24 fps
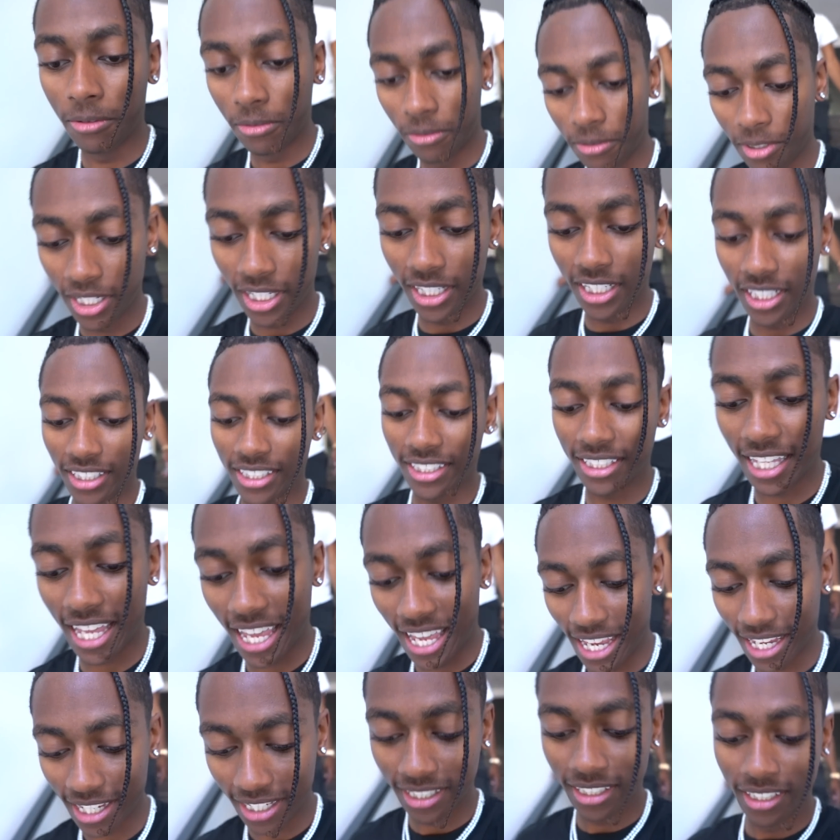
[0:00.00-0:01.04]
We in this
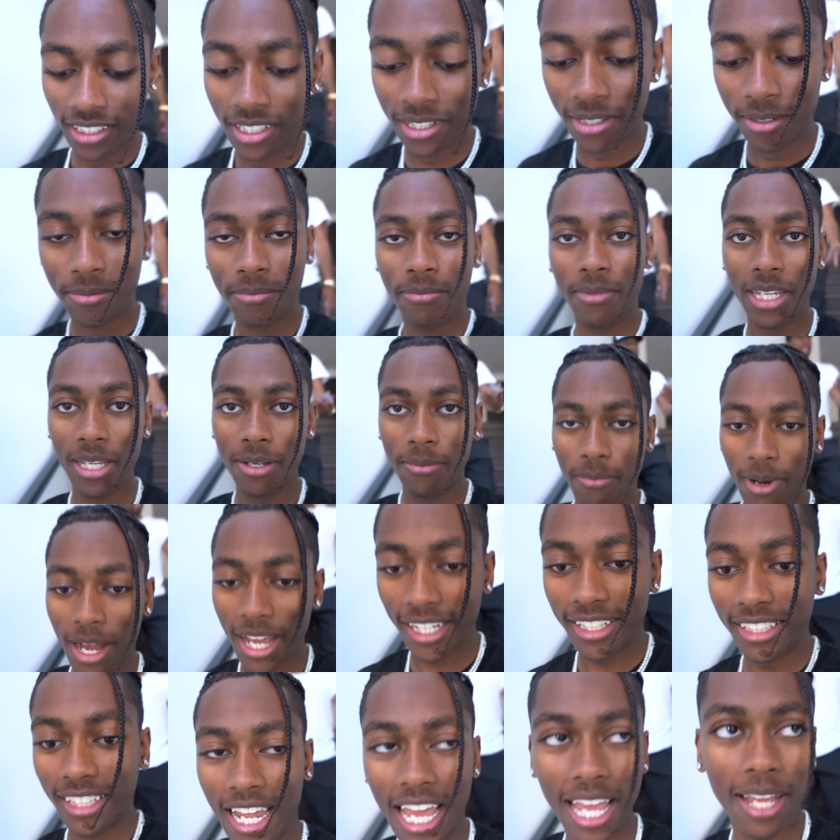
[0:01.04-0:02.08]
thing. Me and
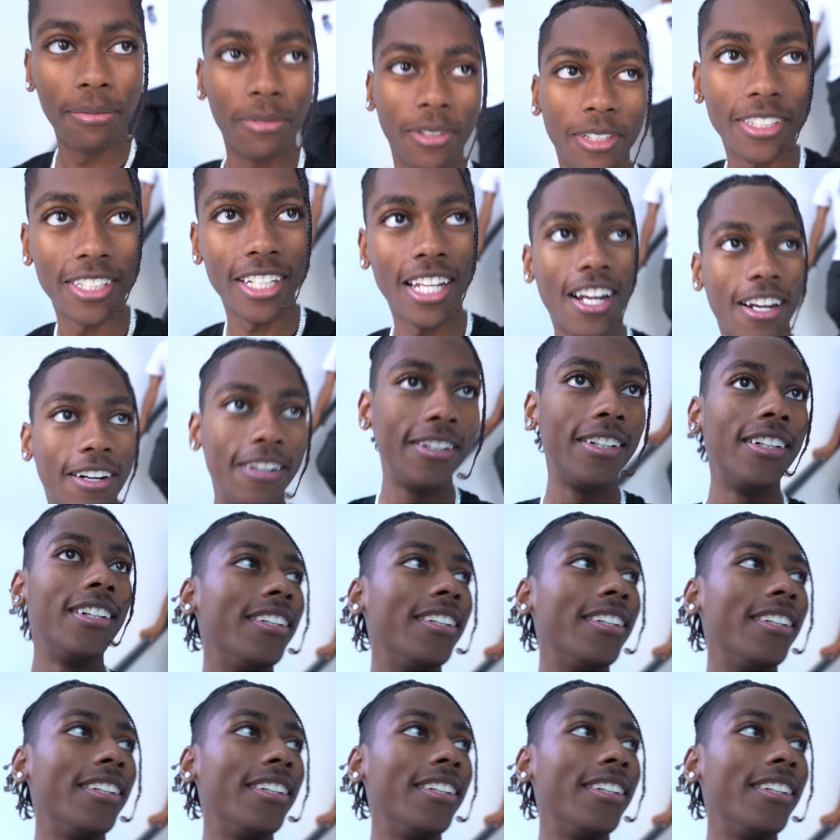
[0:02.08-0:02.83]
Mike neighbors now.